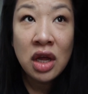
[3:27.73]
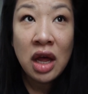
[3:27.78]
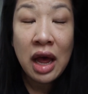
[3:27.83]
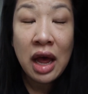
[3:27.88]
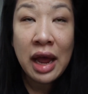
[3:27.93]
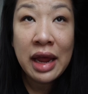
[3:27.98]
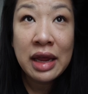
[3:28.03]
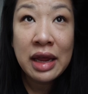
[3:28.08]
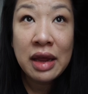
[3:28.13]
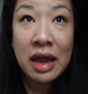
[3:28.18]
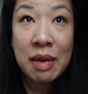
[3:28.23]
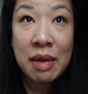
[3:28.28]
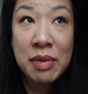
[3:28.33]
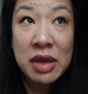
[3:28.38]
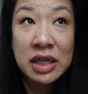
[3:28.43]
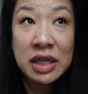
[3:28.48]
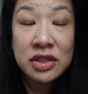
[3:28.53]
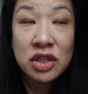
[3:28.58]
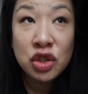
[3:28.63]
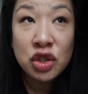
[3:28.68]
I am
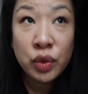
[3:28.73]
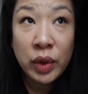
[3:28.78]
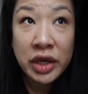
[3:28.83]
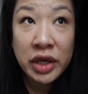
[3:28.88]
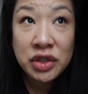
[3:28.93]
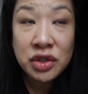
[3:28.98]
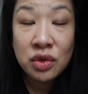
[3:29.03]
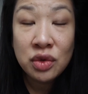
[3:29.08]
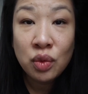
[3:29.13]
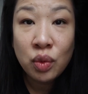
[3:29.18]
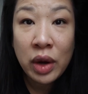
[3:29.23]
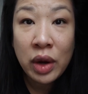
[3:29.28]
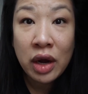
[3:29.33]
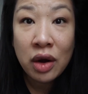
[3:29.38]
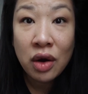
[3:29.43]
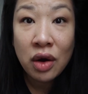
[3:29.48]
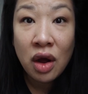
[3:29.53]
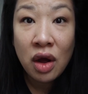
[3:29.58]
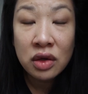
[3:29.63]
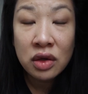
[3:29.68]
in a situation
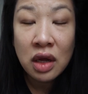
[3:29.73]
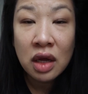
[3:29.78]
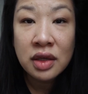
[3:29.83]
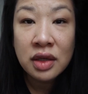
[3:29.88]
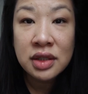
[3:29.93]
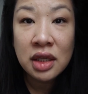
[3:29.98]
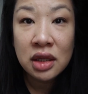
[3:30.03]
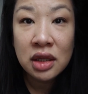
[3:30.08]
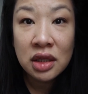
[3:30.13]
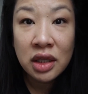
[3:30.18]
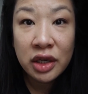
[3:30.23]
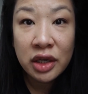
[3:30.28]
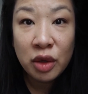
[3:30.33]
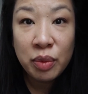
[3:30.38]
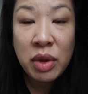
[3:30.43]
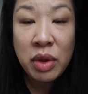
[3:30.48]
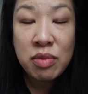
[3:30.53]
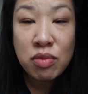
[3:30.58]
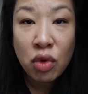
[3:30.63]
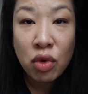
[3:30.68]
where Hong Kong is a little
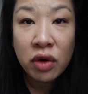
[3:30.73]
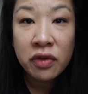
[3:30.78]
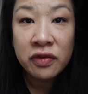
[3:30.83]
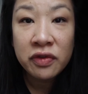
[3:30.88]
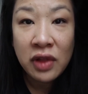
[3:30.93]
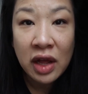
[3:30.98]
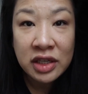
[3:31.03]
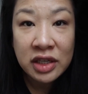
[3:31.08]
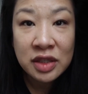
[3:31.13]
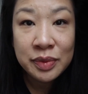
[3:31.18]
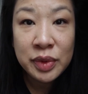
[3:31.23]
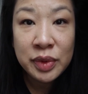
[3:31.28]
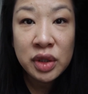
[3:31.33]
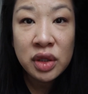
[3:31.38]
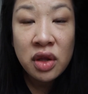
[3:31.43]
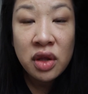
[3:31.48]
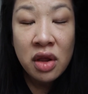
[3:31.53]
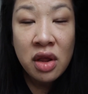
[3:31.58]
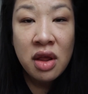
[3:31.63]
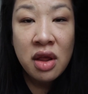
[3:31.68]
bit more
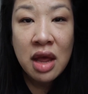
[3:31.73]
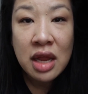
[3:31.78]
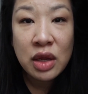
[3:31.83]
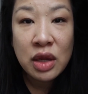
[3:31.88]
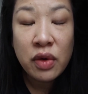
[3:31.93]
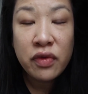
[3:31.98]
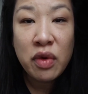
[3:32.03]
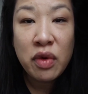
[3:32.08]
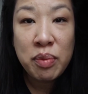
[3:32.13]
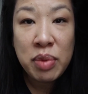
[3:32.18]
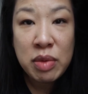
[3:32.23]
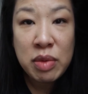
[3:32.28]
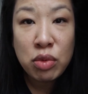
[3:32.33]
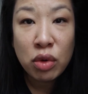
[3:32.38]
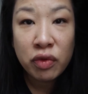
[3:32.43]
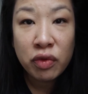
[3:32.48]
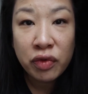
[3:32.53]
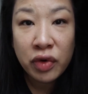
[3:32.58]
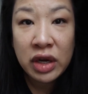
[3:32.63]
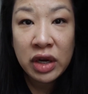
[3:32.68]
flexible and you have a bit
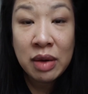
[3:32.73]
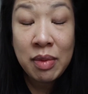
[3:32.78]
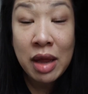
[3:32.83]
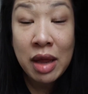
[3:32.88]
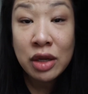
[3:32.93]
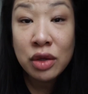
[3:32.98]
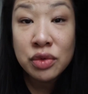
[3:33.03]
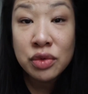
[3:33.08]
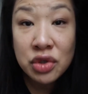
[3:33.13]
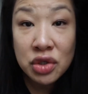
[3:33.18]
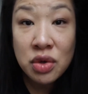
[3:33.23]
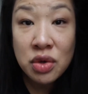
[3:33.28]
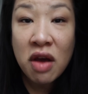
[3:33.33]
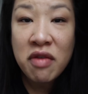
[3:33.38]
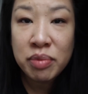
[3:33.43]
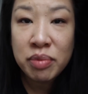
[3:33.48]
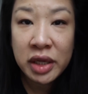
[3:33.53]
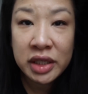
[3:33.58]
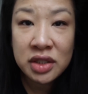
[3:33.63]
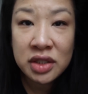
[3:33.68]
more freedom, and you do
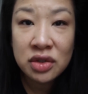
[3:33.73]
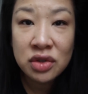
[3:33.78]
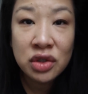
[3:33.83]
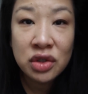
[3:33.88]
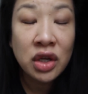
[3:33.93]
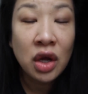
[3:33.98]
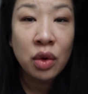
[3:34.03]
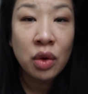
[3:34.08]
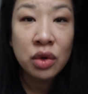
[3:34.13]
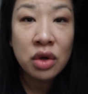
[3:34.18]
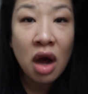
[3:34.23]
have places to go.